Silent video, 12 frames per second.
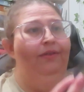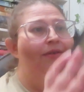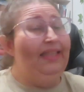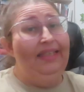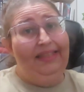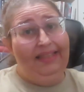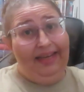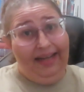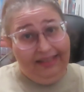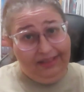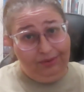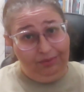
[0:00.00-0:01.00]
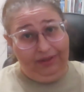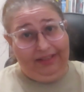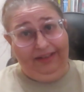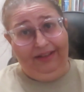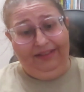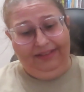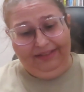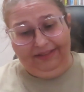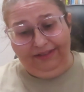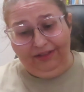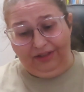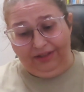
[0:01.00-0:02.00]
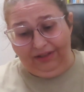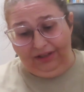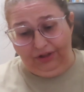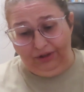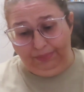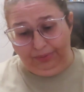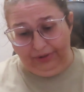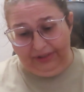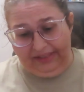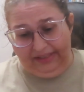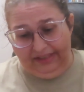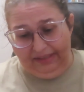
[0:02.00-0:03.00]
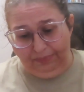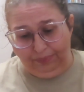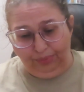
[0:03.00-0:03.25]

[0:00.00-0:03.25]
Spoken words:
The next one I got, and this is such a pretty